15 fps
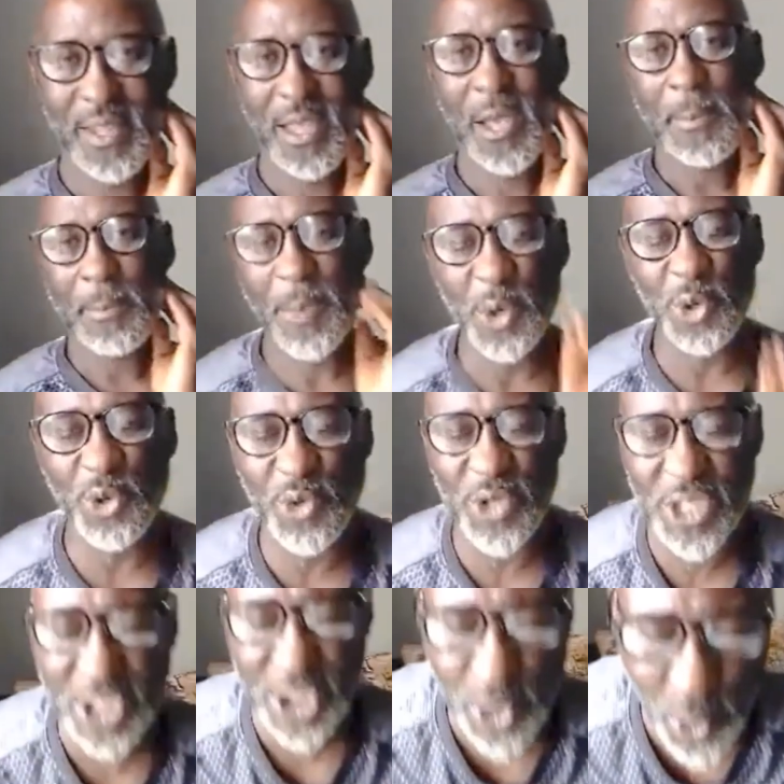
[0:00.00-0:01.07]
Monorich
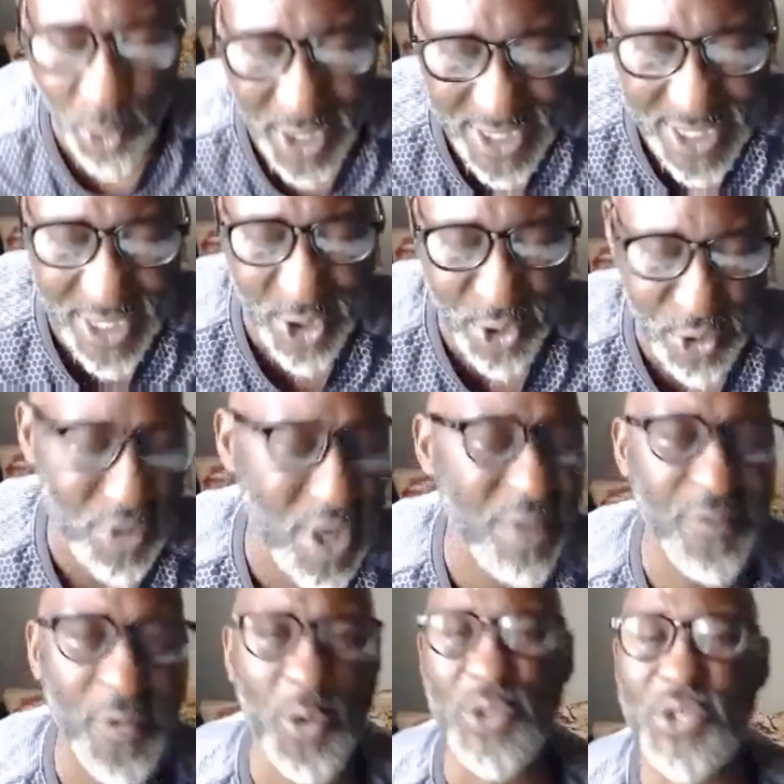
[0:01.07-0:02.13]
Tours and
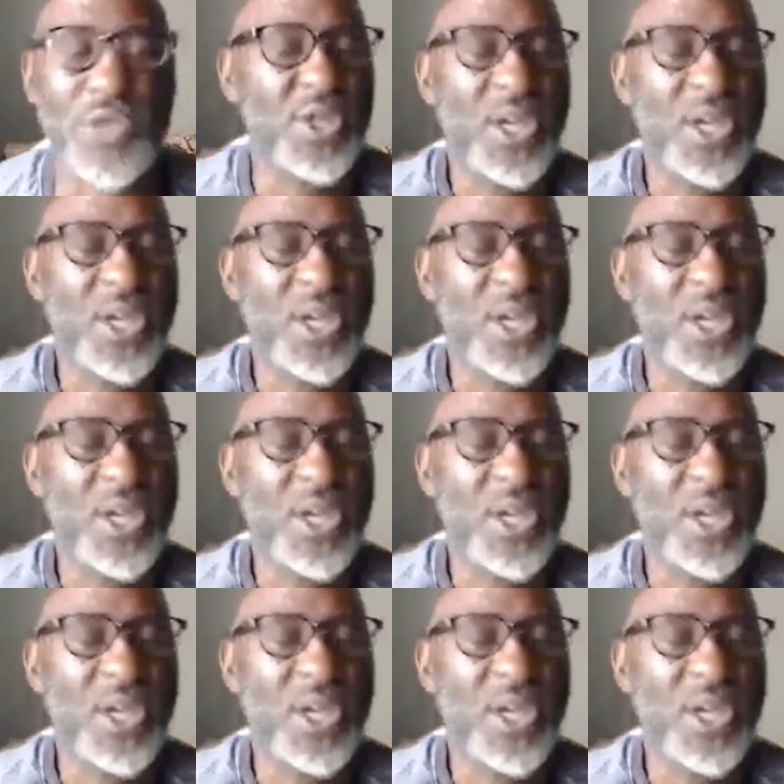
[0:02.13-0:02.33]
Travels